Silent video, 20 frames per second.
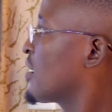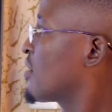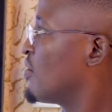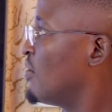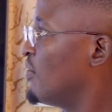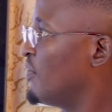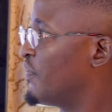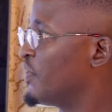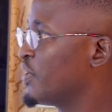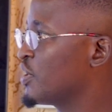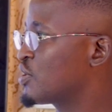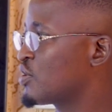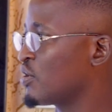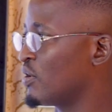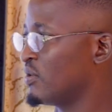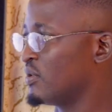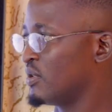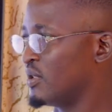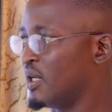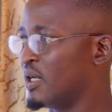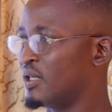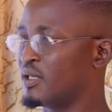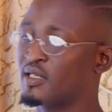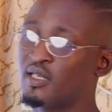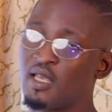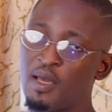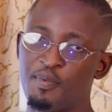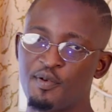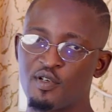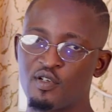conviction, then
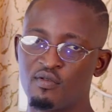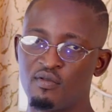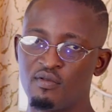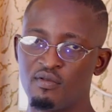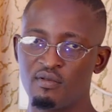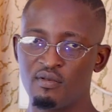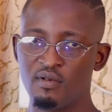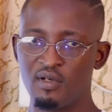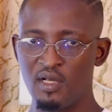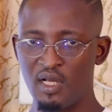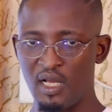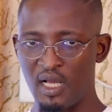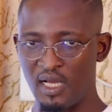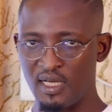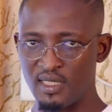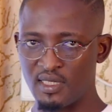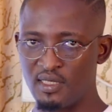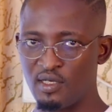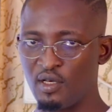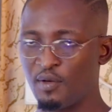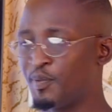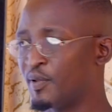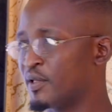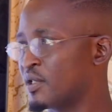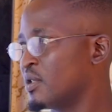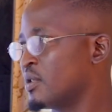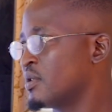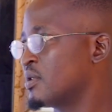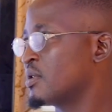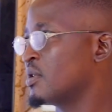skeptical as the
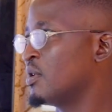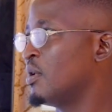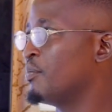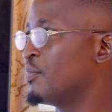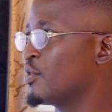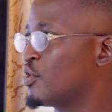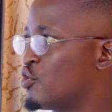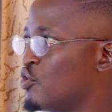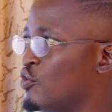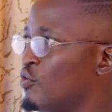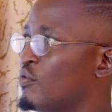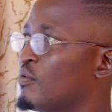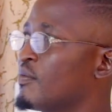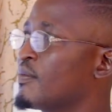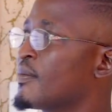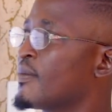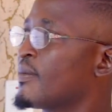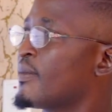opposite. Number 2.